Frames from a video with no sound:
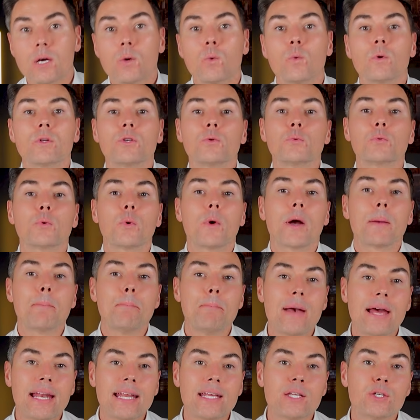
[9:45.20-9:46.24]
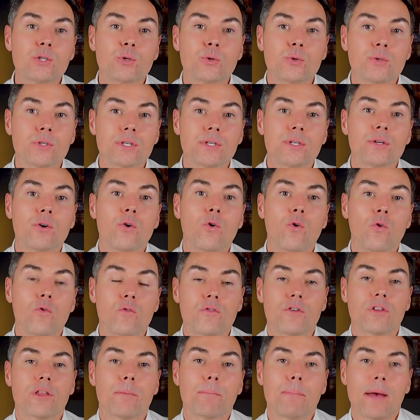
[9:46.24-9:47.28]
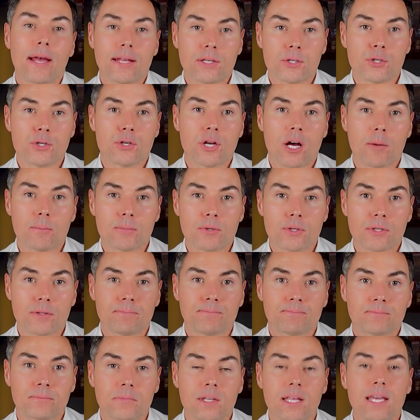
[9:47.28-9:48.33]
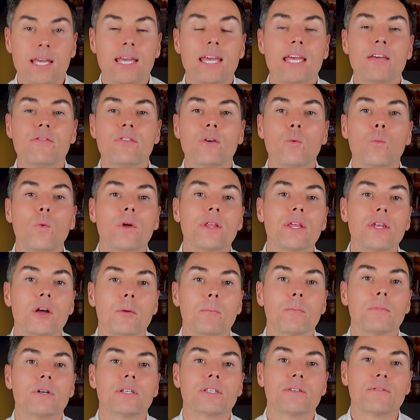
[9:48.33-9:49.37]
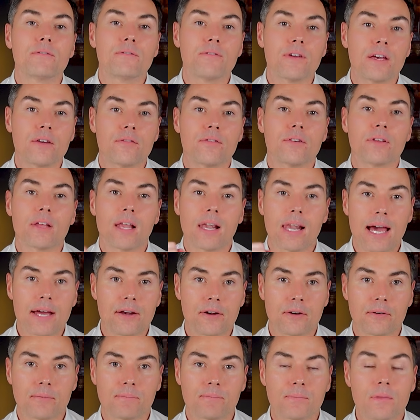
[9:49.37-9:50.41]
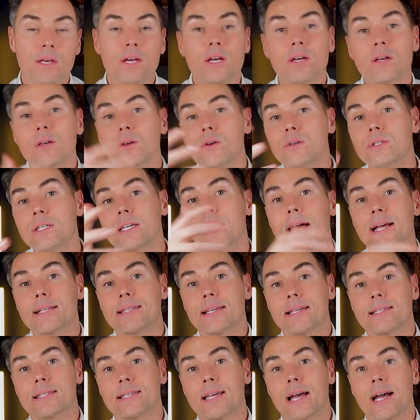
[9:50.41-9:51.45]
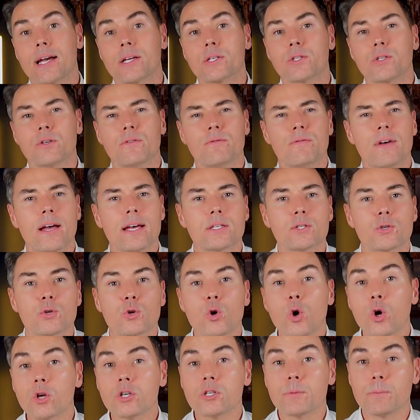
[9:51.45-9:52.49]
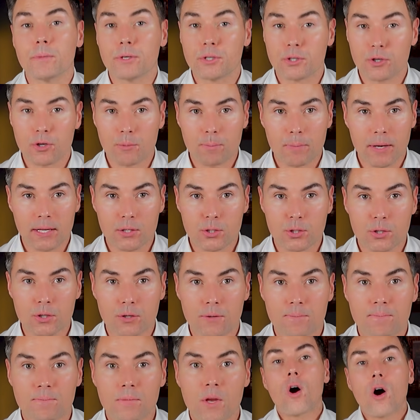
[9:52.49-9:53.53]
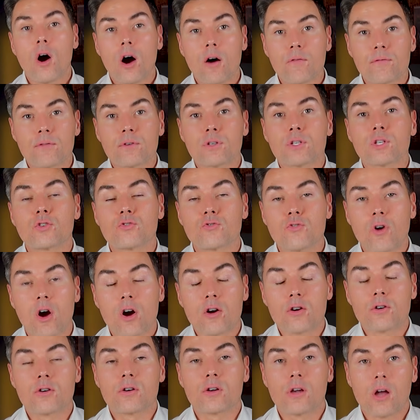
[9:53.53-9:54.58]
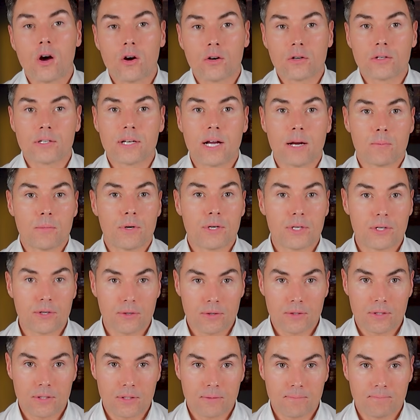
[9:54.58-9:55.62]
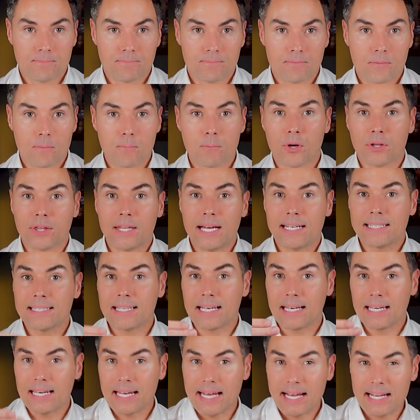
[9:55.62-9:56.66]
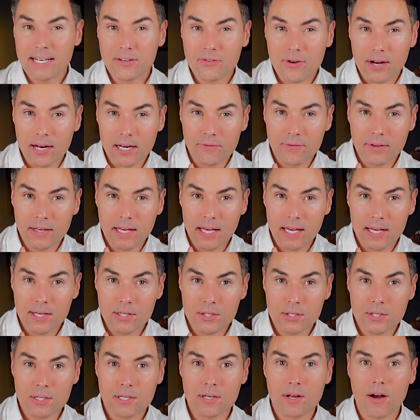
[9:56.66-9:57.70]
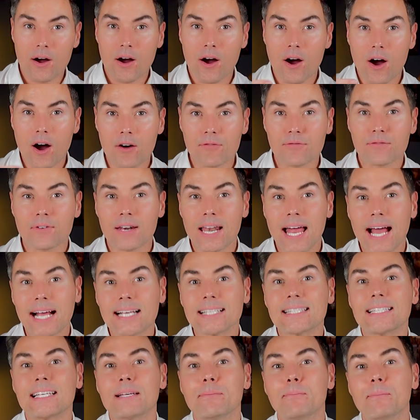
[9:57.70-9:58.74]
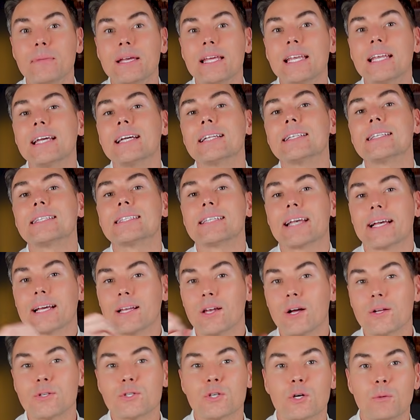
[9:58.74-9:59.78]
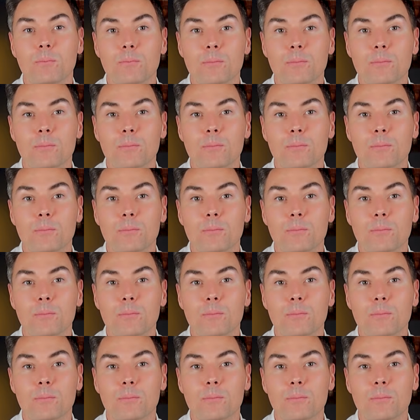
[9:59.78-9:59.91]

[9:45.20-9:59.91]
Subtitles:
which is why many choose it over the pension option, even when the numbers favor the latter. Using excess cash to invest or contribute to your pension offers stronger long-term returns. But that delayed gratification often lacks the immediate psychological